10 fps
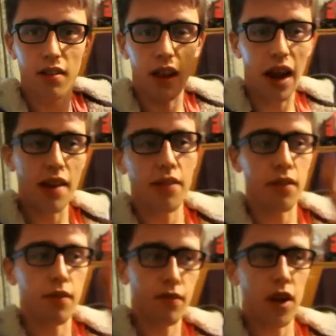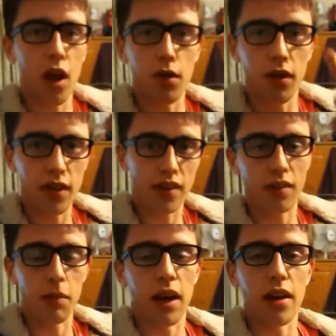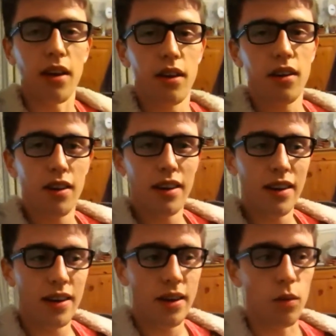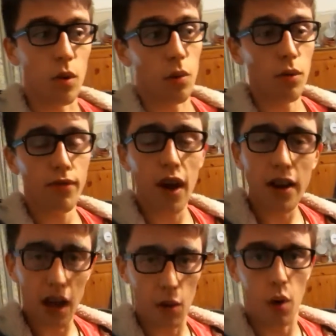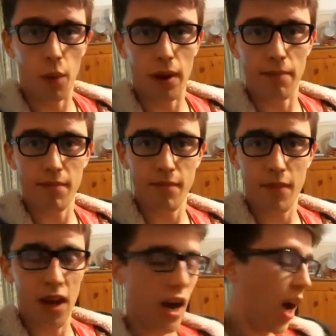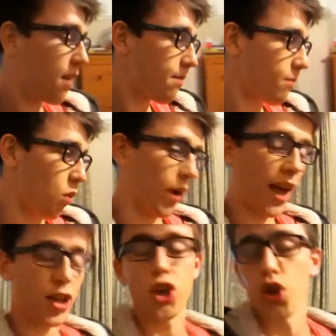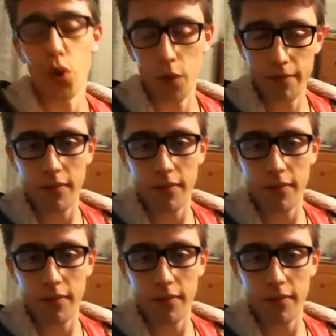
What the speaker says: the length of the video that this has made? We will find out, won't we? And I will catch you